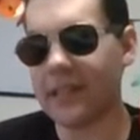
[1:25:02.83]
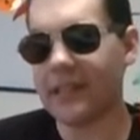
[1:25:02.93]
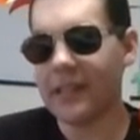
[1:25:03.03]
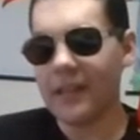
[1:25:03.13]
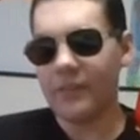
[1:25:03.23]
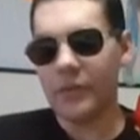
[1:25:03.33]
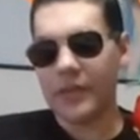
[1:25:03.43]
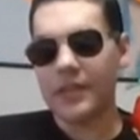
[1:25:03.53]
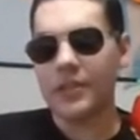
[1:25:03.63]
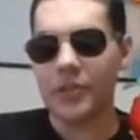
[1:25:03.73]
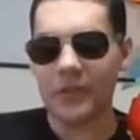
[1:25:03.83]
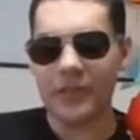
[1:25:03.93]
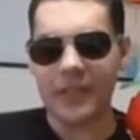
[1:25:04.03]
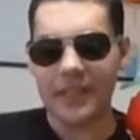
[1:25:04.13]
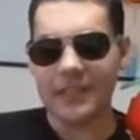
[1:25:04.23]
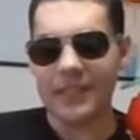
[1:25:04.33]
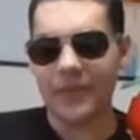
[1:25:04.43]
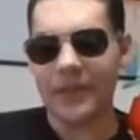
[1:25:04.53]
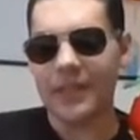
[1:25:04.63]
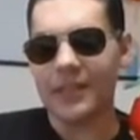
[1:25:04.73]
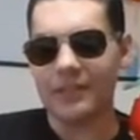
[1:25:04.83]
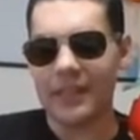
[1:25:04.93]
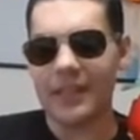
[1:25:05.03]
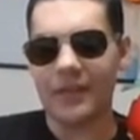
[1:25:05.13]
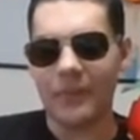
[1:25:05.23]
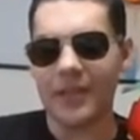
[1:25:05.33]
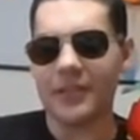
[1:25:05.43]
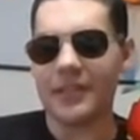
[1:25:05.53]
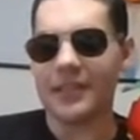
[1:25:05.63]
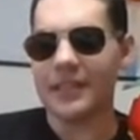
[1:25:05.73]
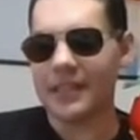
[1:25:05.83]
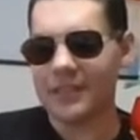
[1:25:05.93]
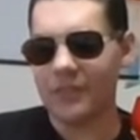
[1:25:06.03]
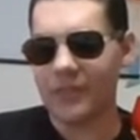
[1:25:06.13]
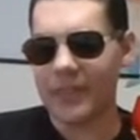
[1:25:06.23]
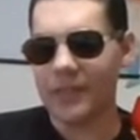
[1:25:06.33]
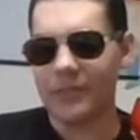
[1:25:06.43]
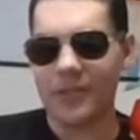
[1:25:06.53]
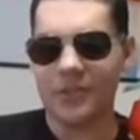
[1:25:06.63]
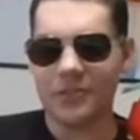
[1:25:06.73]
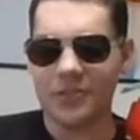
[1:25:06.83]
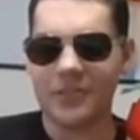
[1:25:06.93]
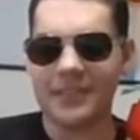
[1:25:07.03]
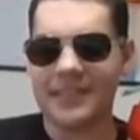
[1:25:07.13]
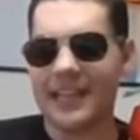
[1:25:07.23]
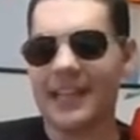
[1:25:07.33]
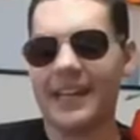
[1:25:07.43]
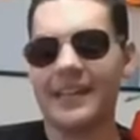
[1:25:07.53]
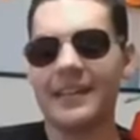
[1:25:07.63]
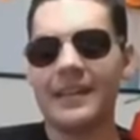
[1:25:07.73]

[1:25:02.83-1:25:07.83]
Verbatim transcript: If you wanted to do everything the same way that you did in America, because if you wanted to wear your shoes inside,